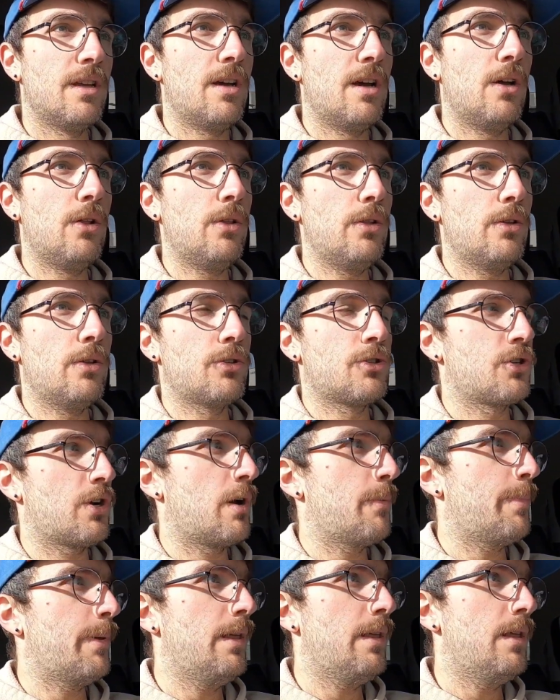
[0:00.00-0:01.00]
a little
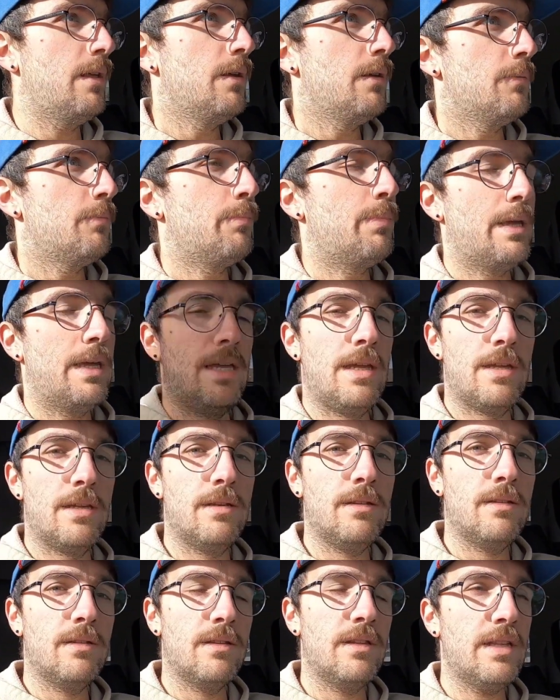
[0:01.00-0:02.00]
Sharpie
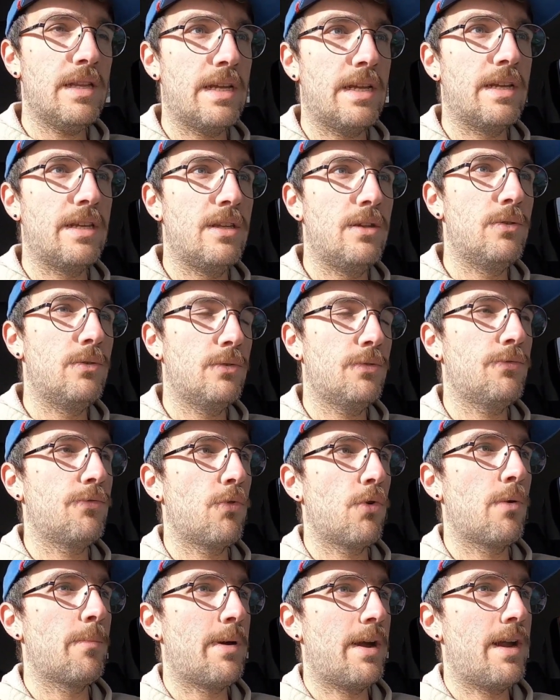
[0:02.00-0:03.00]
pen that I can use
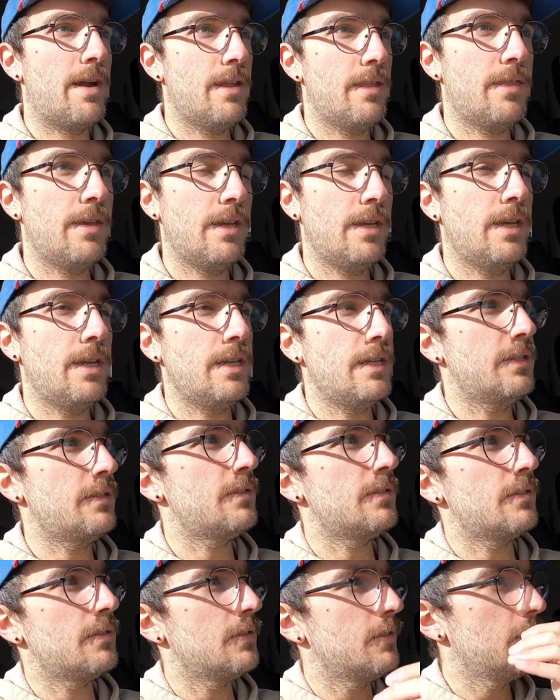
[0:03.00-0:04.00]
for my
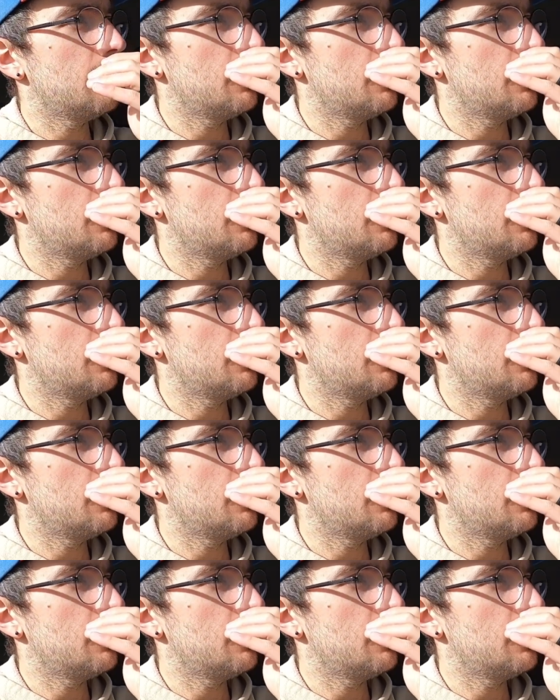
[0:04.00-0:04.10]
ADs.